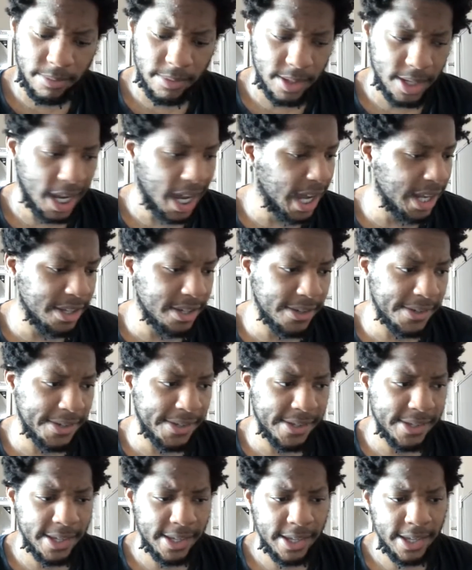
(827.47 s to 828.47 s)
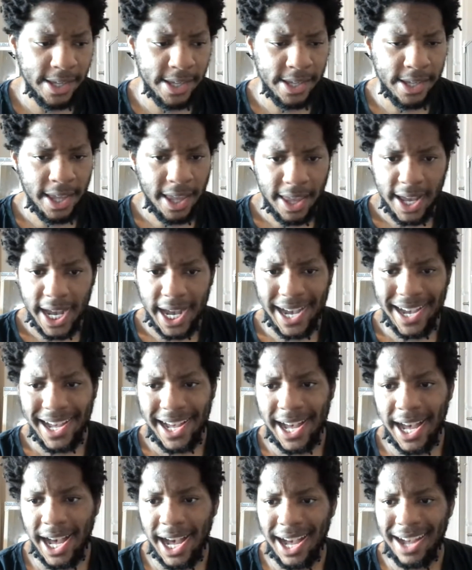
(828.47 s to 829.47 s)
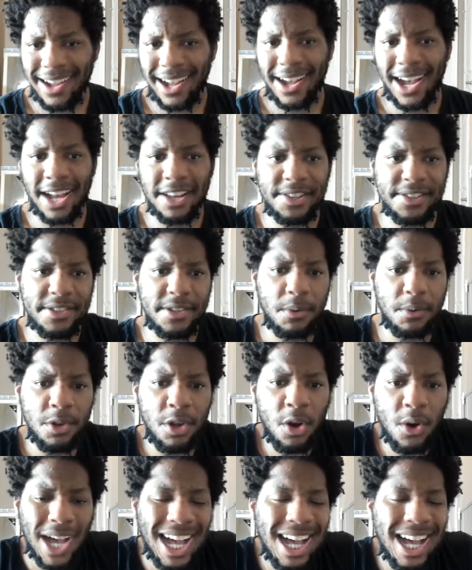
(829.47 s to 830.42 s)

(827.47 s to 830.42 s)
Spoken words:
I just don't know.